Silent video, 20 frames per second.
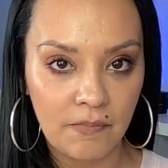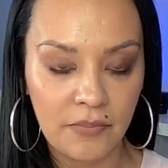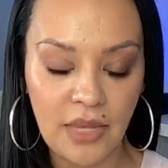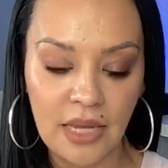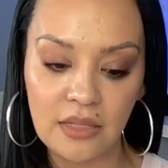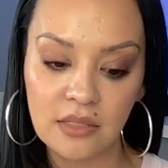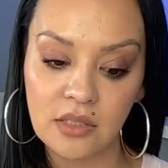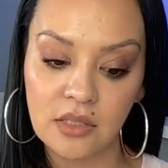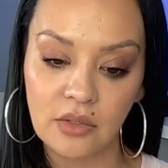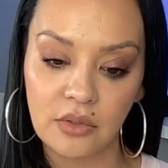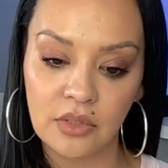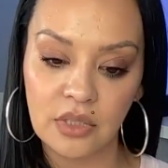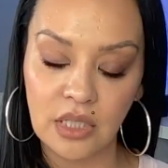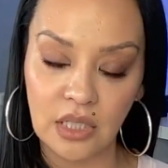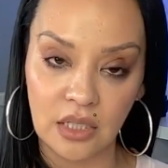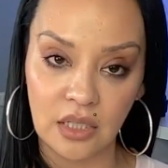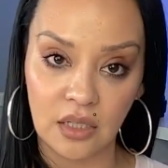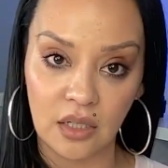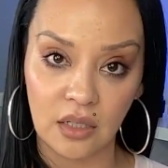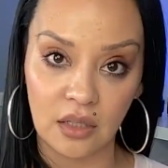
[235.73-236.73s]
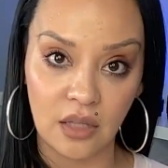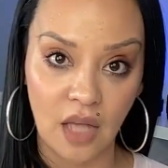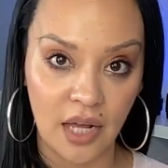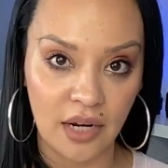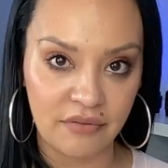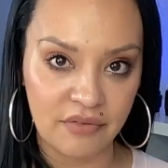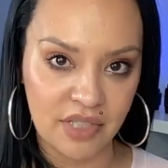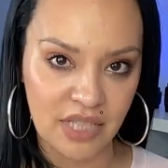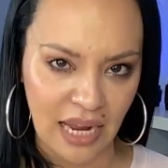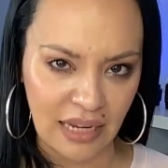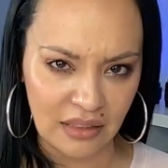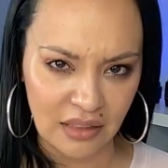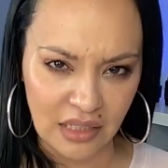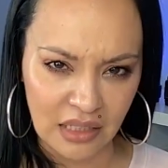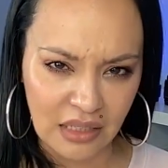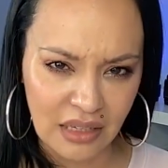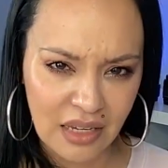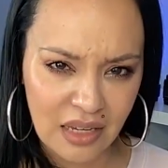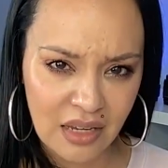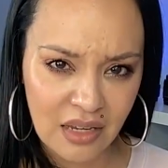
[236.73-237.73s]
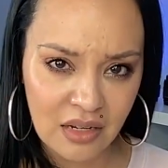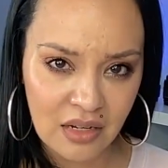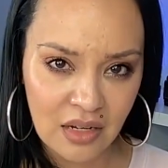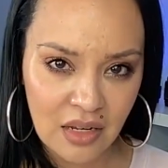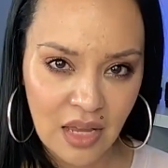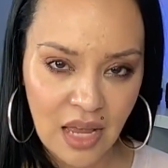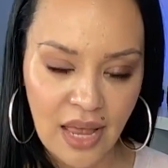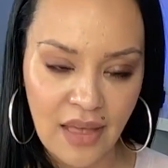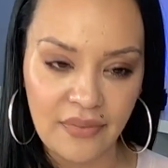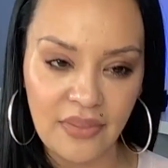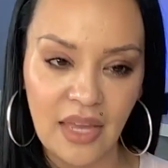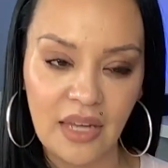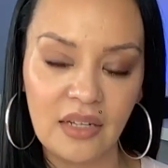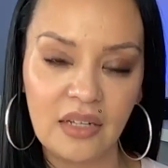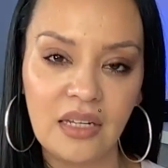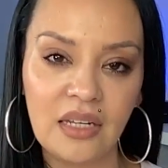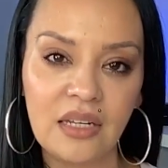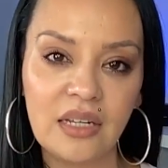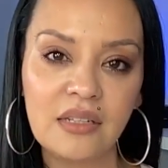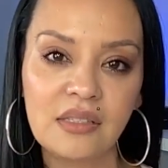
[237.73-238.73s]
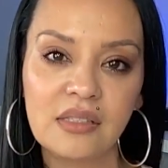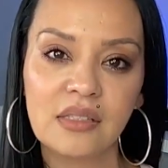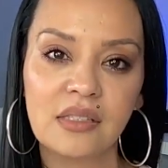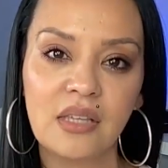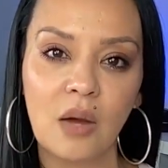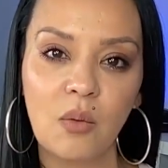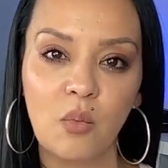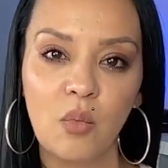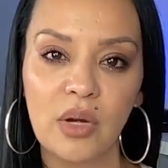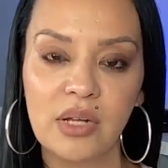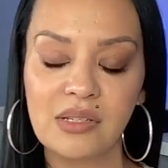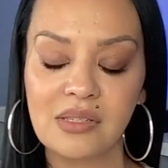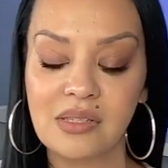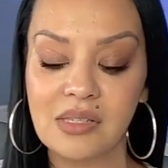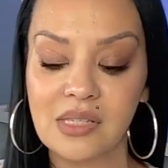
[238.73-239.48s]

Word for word: They still needed a lot of dialing in and they needed someone